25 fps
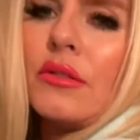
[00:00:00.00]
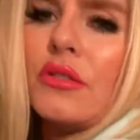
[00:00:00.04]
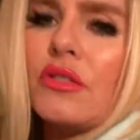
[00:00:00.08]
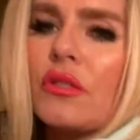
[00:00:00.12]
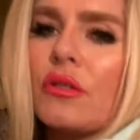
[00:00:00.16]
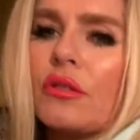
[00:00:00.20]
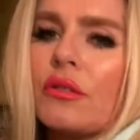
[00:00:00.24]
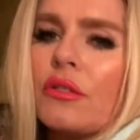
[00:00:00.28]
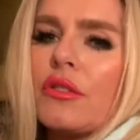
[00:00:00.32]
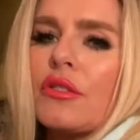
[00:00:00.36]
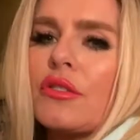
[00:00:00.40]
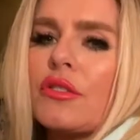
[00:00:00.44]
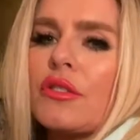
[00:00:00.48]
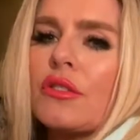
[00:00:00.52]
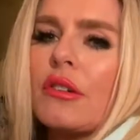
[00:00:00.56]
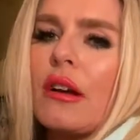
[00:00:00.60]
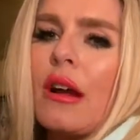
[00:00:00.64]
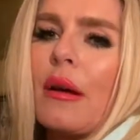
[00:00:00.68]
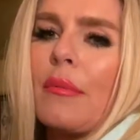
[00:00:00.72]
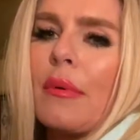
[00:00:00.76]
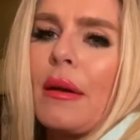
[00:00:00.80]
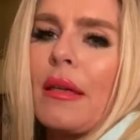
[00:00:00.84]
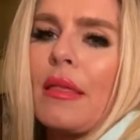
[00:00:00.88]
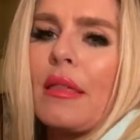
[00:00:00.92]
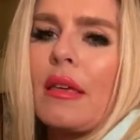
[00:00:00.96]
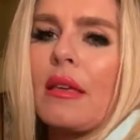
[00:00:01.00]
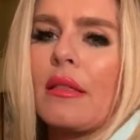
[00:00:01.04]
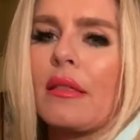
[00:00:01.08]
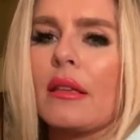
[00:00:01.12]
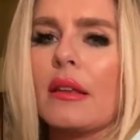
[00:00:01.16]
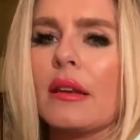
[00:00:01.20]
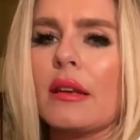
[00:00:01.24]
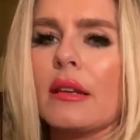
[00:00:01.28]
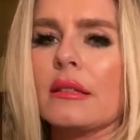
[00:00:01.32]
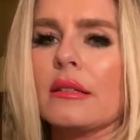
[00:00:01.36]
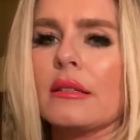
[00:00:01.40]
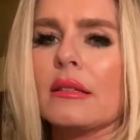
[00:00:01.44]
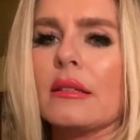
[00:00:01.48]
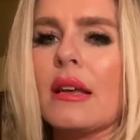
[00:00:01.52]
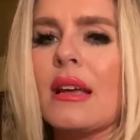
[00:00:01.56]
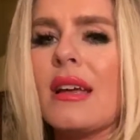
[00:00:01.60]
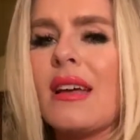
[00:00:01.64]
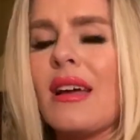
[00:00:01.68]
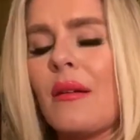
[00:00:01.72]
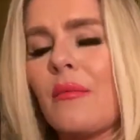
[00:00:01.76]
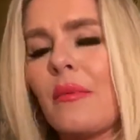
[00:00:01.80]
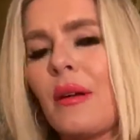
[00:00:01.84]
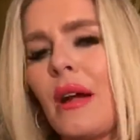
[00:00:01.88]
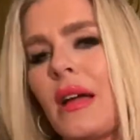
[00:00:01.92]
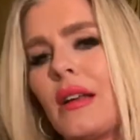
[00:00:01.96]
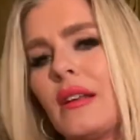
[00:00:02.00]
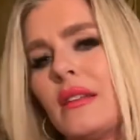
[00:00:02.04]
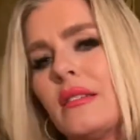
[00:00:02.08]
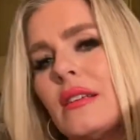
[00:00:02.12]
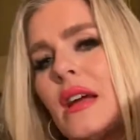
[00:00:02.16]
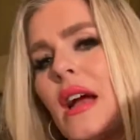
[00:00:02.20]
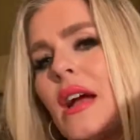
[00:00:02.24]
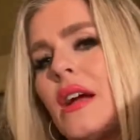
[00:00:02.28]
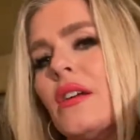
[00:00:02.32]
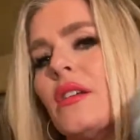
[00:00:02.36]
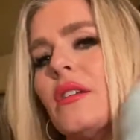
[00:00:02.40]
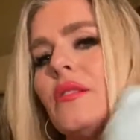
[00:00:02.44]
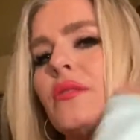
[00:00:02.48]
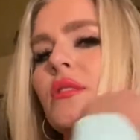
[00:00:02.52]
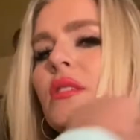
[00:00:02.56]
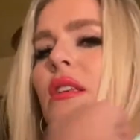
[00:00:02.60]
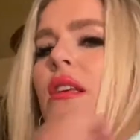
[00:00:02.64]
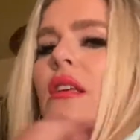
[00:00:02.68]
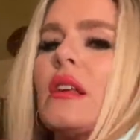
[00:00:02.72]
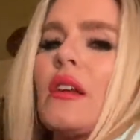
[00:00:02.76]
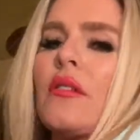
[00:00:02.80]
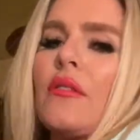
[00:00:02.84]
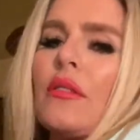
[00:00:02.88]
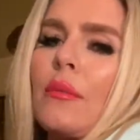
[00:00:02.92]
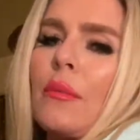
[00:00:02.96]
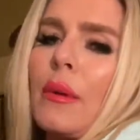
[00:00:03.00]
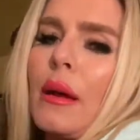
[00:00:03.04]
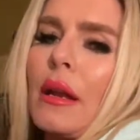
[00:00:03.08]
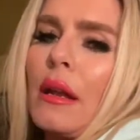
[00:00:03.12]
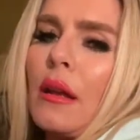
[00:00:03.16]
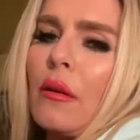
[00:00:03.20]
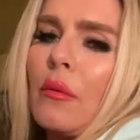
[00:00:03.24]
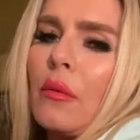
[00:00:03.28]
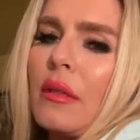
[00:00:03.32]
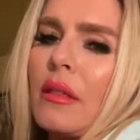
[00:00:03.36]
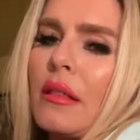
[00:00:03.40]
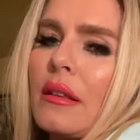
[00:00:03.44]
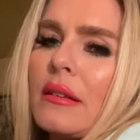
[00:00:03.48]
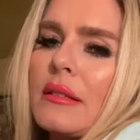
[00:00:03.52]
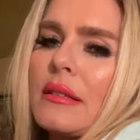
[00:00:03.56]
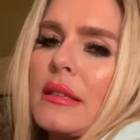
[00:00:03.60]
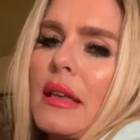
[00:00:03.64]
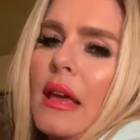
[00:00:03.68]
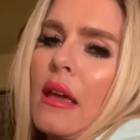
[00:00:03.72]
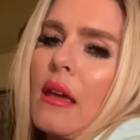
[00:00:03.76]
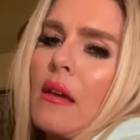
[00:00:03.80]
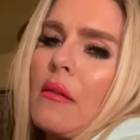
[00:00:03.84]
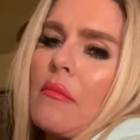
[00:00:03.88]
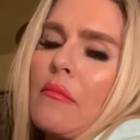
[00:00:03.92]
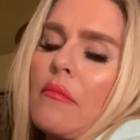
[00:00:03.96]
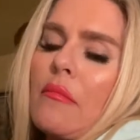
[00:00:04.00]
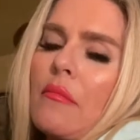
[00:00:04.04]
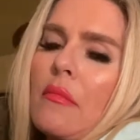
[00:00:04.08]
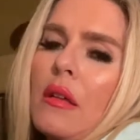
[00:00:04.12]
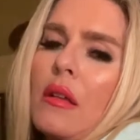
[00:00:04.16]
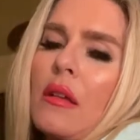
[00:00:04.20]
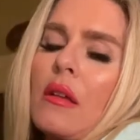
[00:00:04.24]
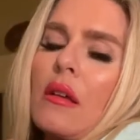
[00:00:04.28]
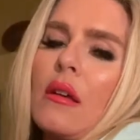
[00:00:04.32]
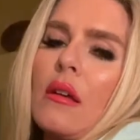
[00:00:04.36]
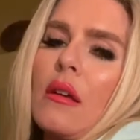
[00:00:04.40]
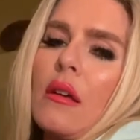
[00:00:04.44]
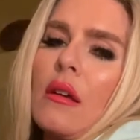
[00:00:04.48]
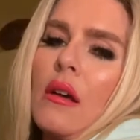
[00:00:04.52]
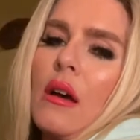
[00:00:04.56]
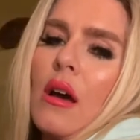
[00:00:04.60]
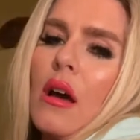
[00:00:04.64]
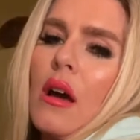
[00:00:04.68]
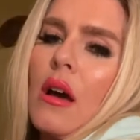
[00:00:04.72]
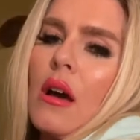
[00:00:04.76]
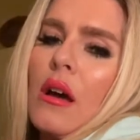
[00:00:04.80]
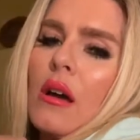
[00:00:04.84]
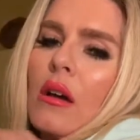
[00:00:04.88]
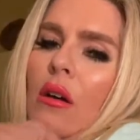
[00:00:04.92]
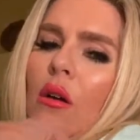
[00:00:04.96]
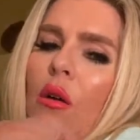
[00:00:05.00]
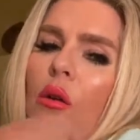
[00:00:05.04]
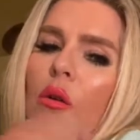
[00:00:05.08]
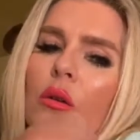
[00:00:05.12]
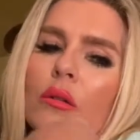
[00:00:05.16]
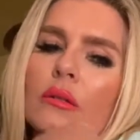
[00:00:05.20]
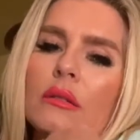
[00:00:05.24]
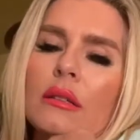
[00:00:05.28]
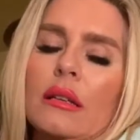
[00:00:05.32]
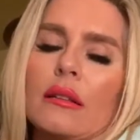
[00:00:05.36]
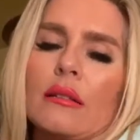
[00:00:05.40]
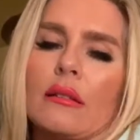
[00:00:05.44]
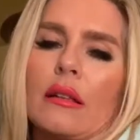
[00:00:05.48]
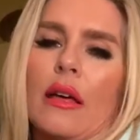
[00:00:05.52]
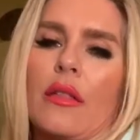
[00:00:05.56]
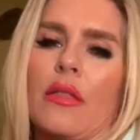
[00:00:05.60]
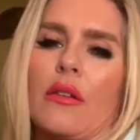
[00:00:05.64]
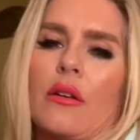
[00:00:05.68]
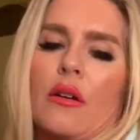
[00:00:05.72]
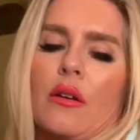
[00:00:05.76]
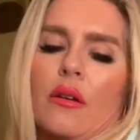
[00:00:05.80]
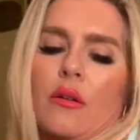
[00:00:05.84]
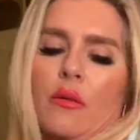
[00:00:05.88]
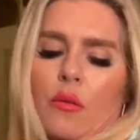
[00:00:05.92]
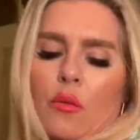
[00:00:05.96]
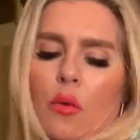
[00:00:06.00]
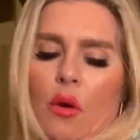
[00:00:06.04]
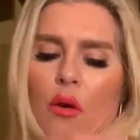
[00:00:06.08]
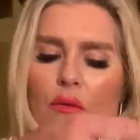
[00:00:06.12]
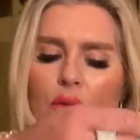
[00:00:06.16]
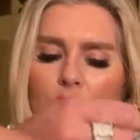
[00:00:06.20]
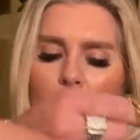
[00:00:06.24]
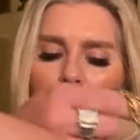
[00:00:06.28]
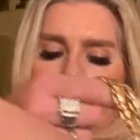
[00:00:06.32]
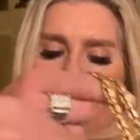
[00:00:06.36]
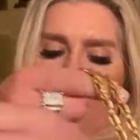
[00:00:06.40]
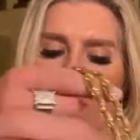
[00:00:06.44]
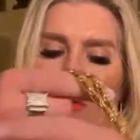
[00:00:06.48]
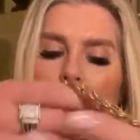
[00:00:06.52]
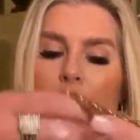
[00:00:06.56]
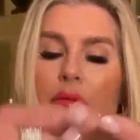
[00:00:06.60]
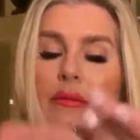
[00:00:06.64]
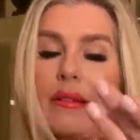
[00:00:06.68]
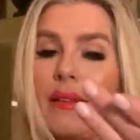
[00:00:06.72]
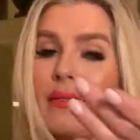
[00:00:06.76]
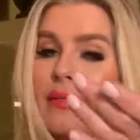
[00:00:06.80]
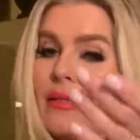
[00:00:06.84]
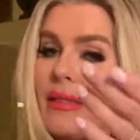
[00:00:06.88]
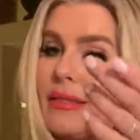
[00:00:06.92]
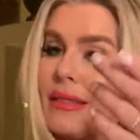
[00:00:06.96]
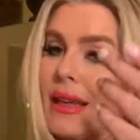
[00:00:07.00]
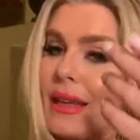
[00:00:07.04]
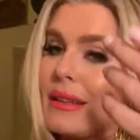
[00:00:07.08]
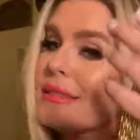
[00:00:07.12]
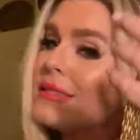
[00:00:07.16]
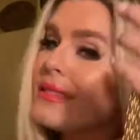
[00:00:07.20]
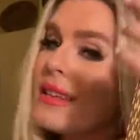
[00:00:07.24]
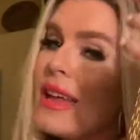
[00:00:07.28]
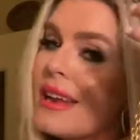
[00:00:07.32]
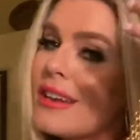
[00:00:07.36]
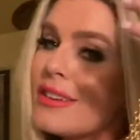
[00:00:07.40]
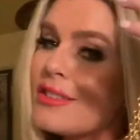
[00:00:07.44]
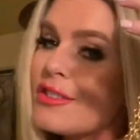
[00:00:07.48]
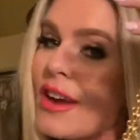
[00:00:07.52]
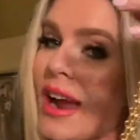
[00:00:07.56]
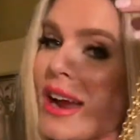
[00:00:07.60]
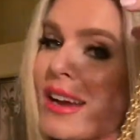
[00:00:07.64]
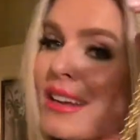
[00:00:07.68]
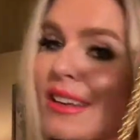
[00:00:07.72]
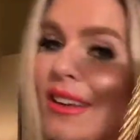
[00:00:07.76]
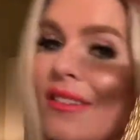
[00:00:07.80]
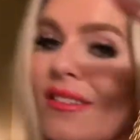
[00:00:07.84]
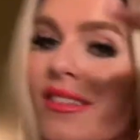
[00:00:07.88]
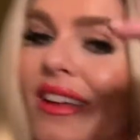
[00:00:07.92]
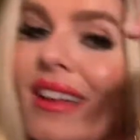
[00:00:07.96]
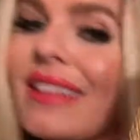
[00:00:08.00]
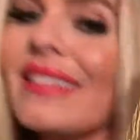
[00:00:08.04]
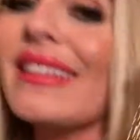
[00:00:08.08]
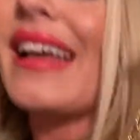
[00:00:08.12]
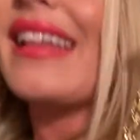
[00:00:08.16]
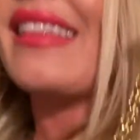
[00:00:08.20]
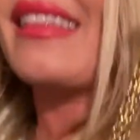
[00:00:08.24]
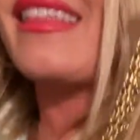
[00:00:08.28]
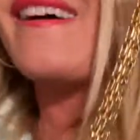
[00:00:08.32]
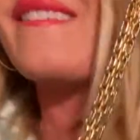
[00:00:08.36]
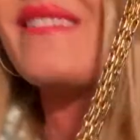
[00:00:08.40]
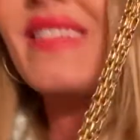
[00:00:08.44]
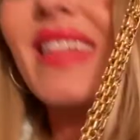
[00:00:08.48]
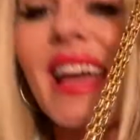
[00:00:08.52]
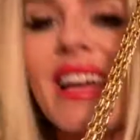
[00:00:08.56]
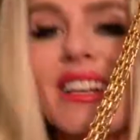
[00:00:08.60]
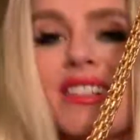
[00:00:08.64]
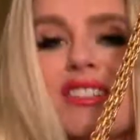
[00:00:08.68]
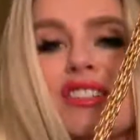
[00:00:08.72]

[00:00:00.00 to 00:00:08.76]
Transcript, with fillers: shoulder strap. I think that it's, I'm kind of tired of seeing everybody with the same uh, gold and leather woven through it. Not that that's not attractive, because I love that